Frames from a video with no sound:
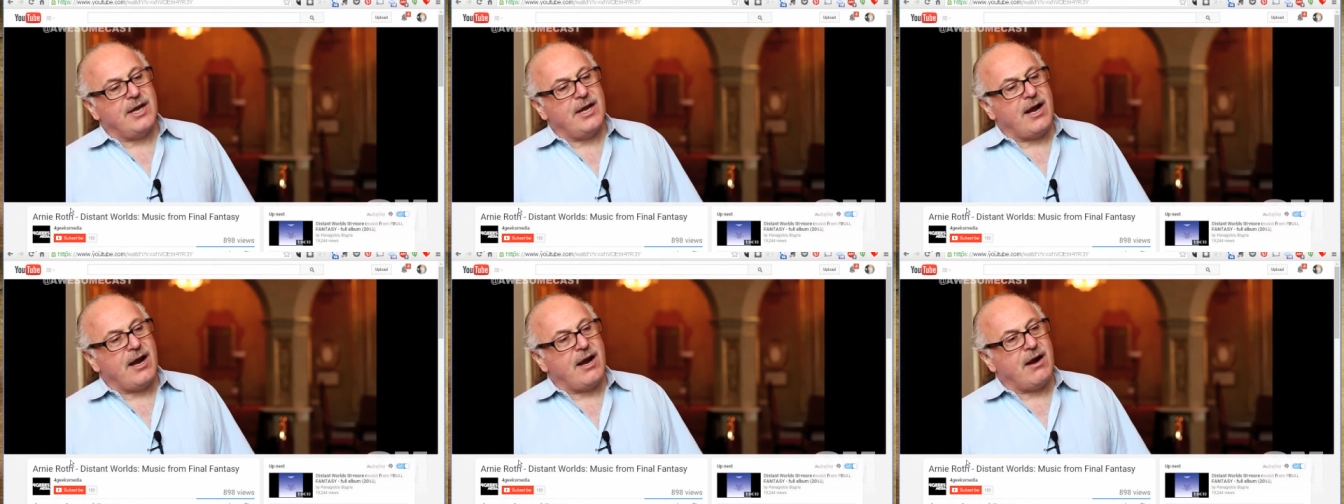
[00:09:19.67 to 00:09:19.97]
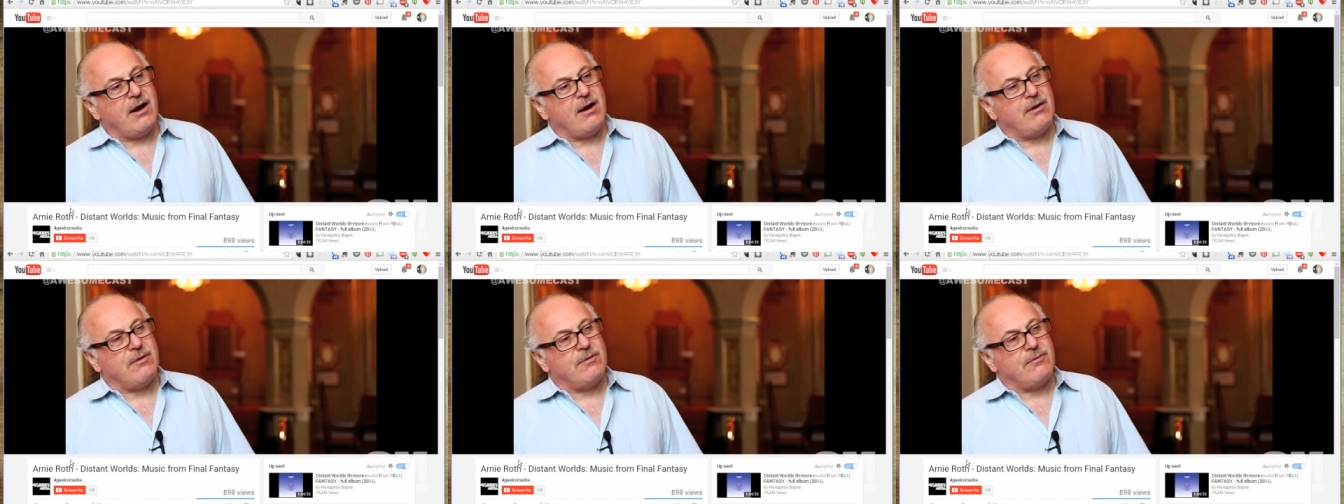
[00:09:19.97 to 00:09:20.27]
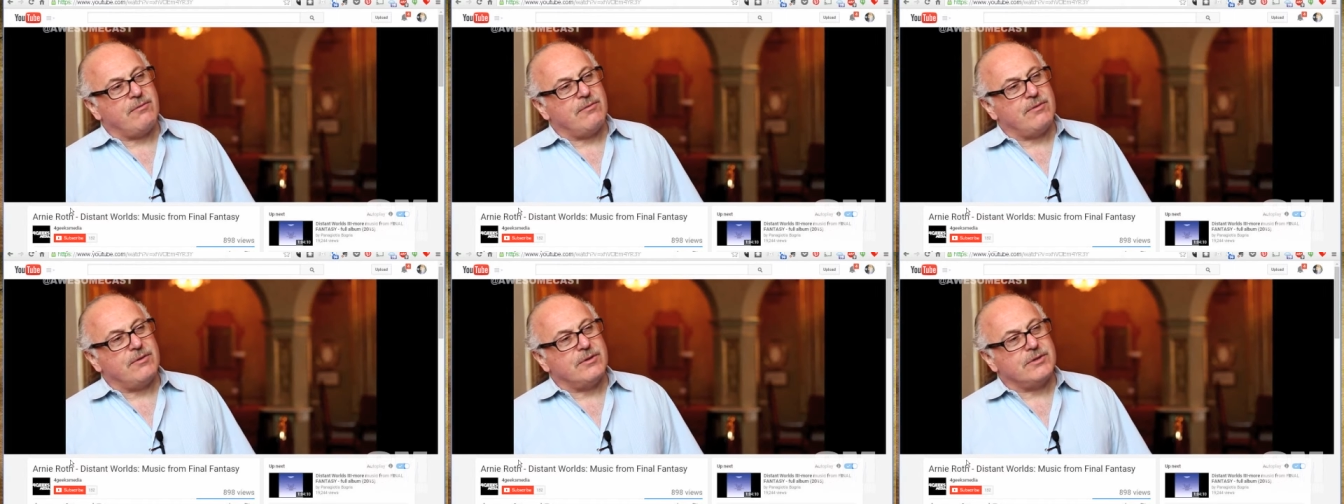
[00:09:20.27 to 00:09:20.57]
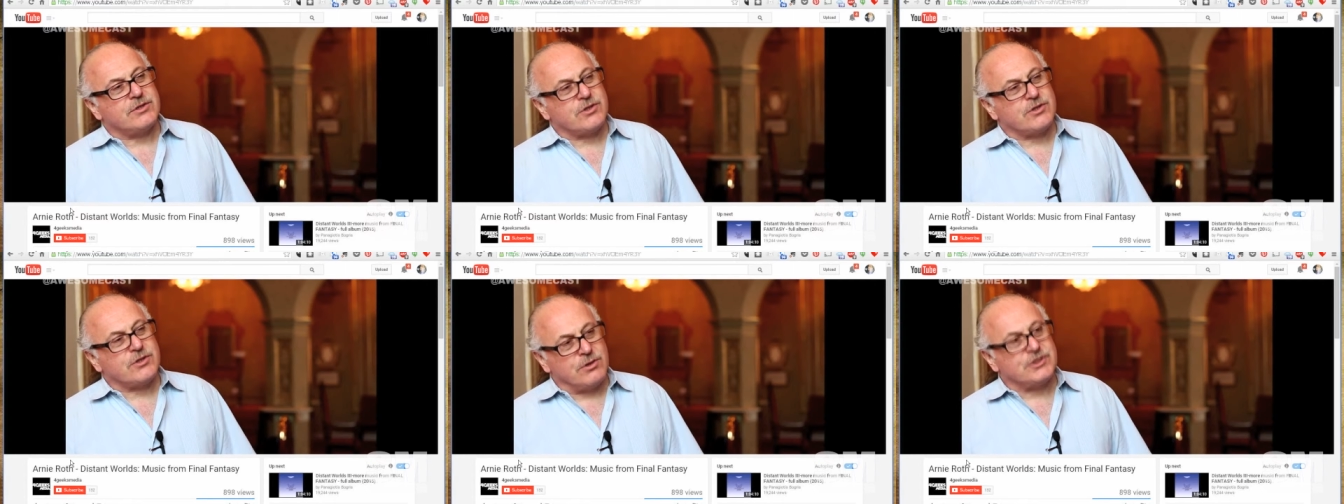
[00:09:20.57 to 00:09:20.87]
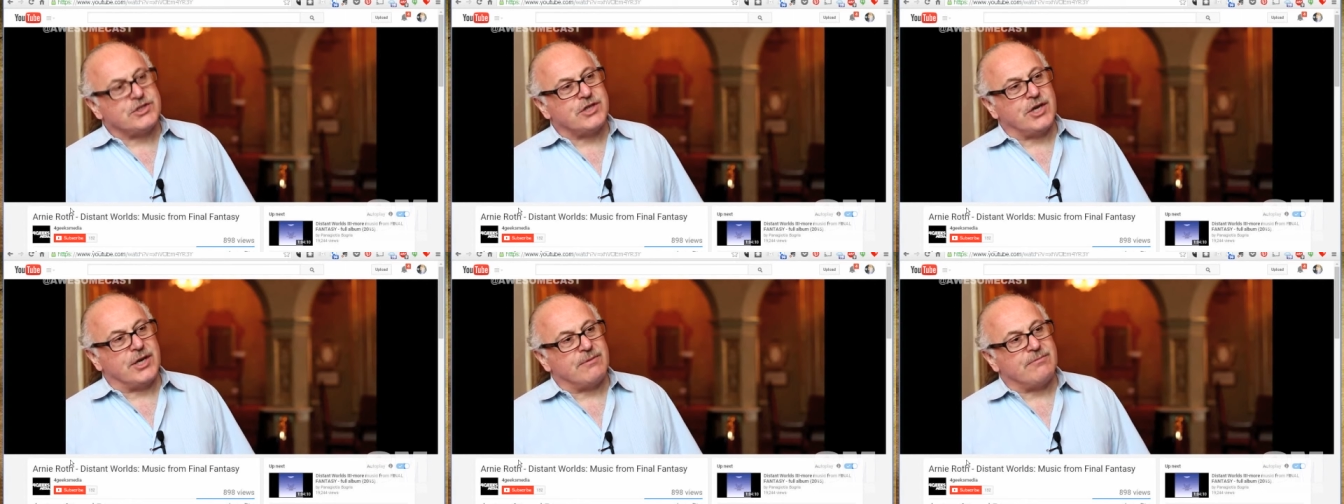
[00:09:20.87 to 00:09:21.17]
and the music
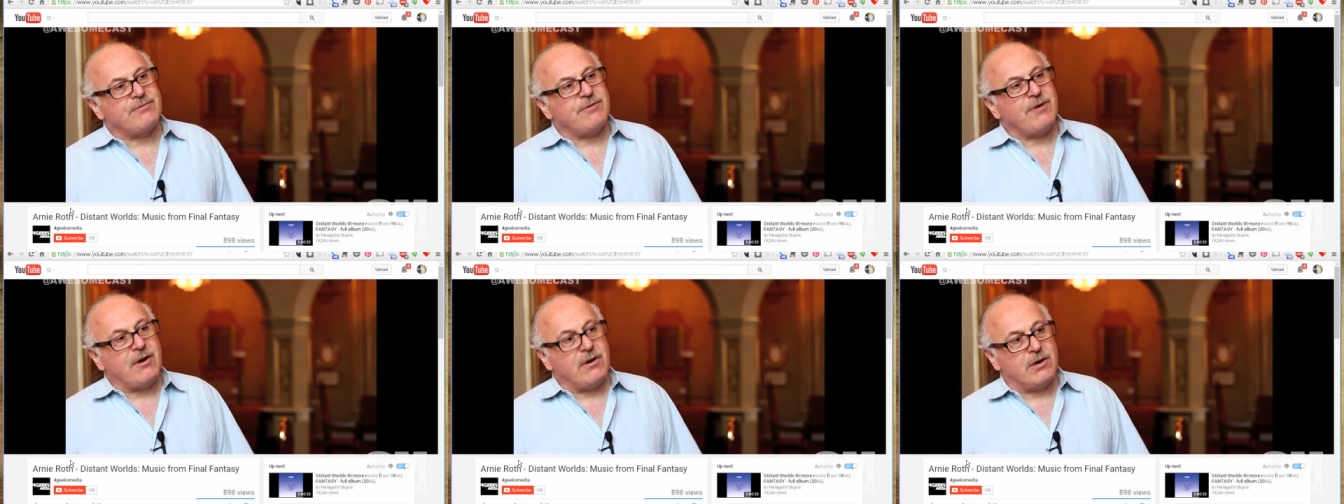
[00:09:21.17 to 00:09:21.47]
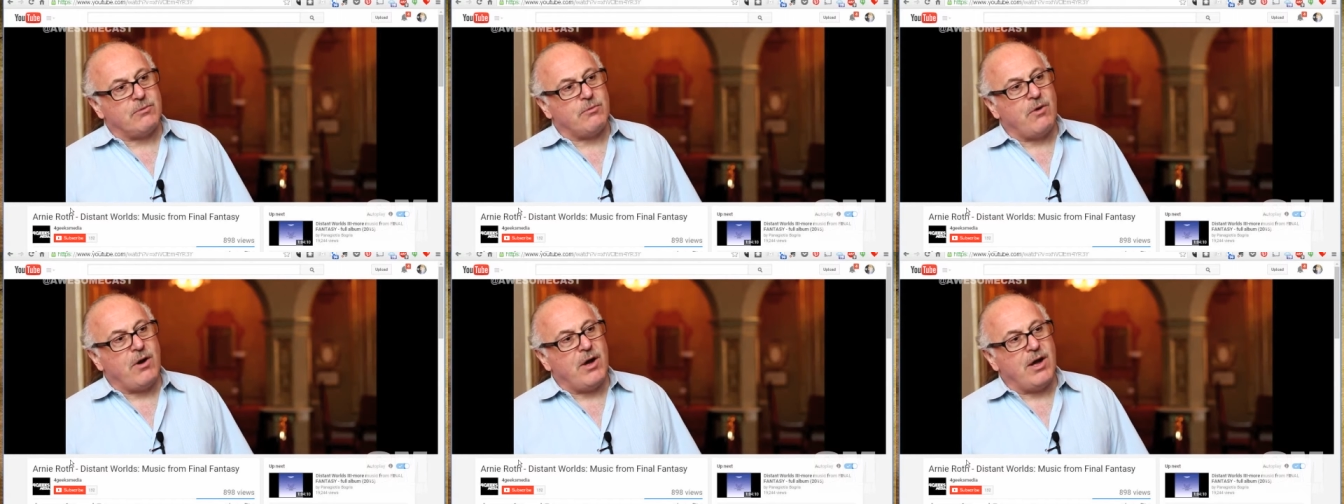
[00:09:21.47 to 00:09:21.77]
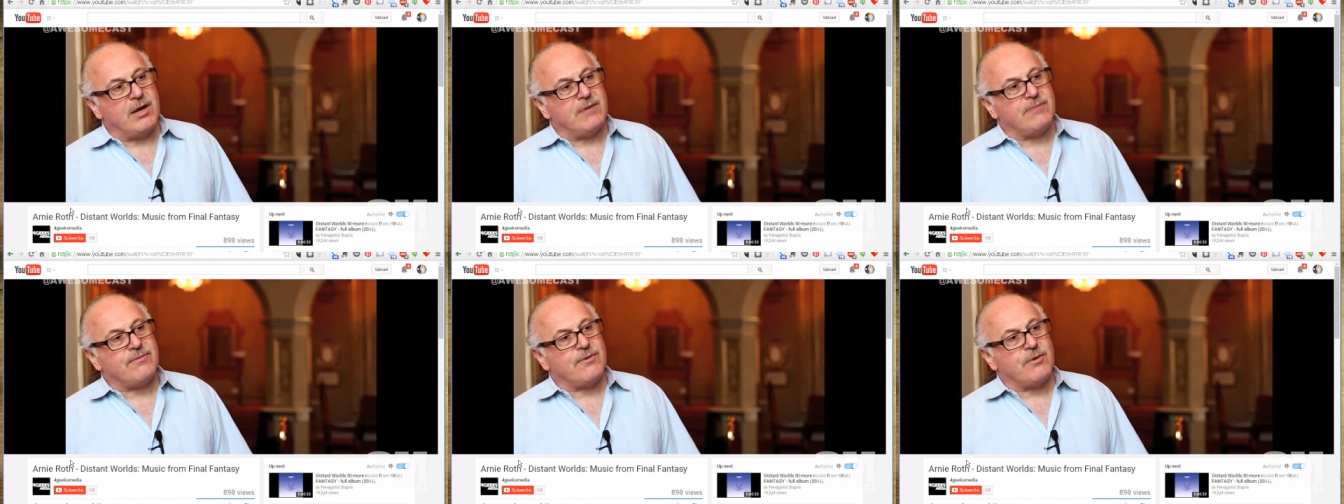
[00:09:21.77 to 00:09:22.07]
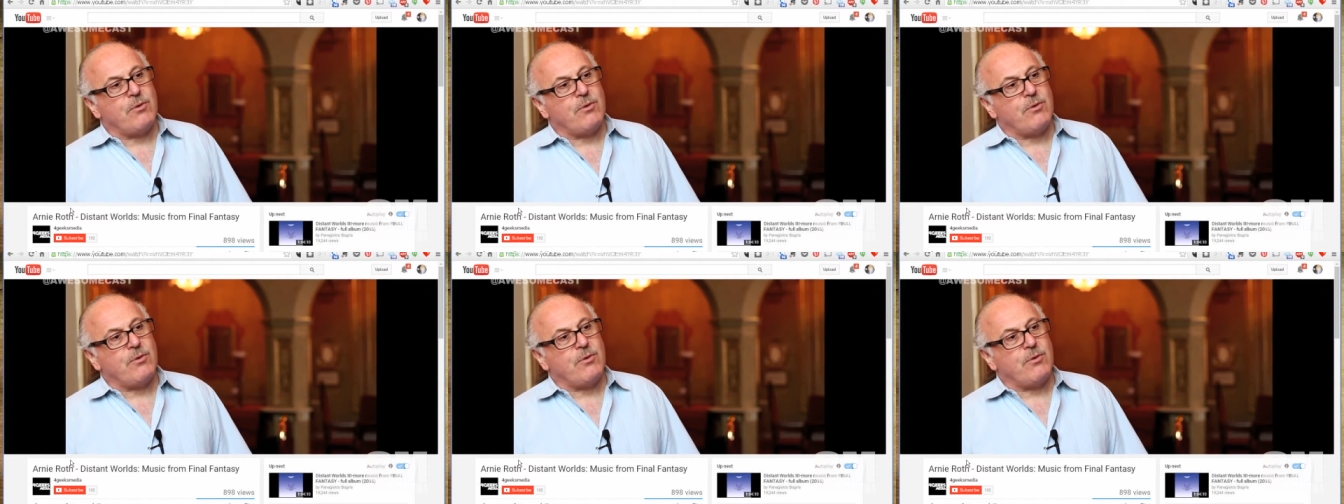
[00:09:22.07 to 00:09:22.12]
drives the show